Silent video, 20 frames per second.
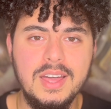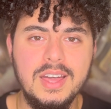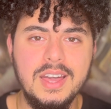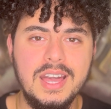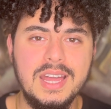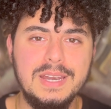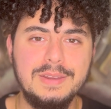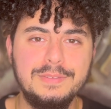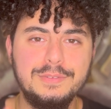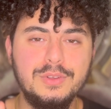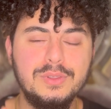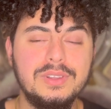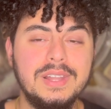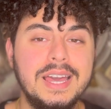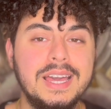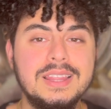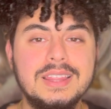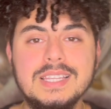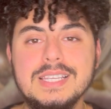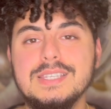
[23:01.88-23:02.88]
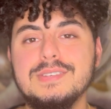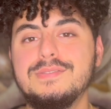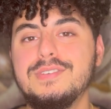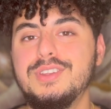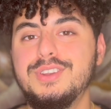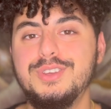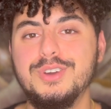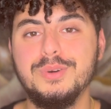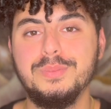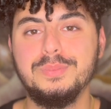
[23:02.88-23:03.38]
And if you like this
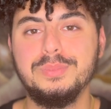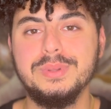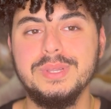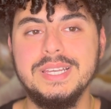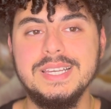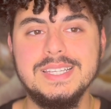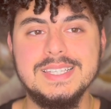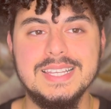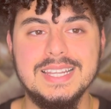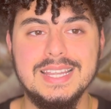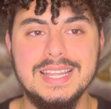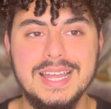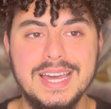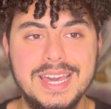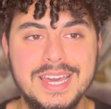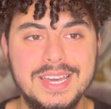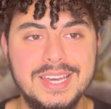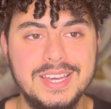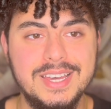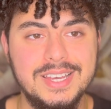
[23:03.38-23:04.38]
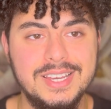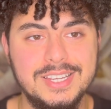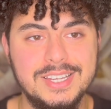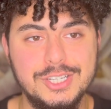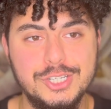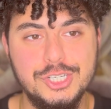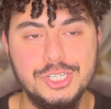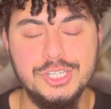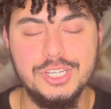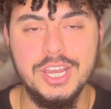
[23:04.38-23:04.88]
video, please like,
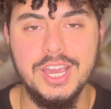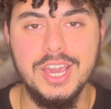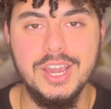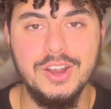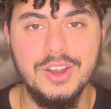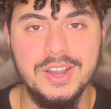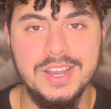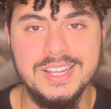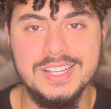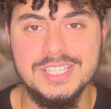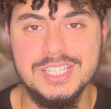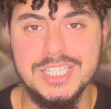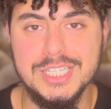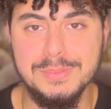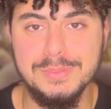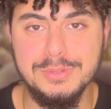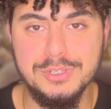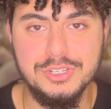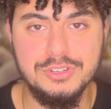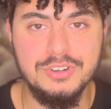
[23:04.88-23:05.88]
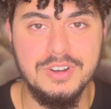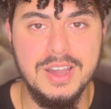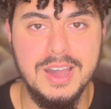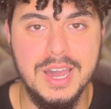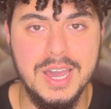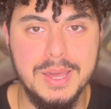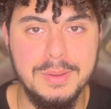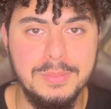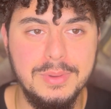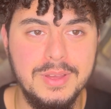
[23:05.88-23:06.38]
share, and
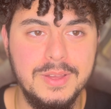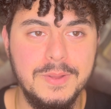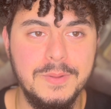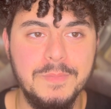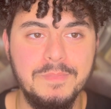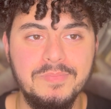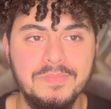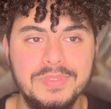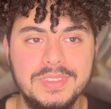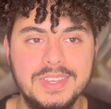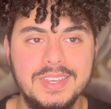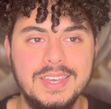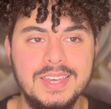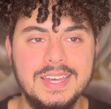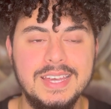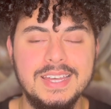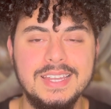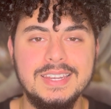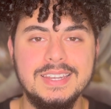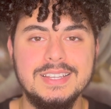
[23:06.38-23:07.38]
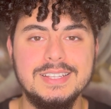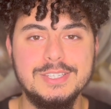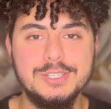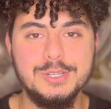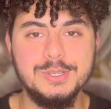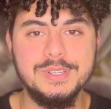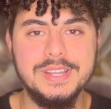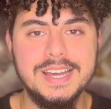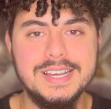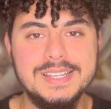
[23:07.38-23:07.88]
subscribe. And
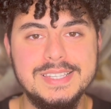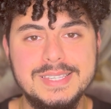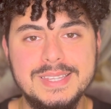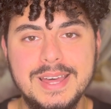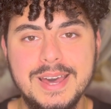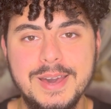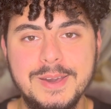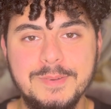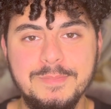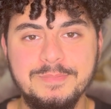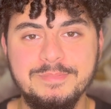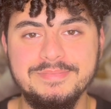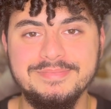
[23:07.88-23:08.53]
till next time.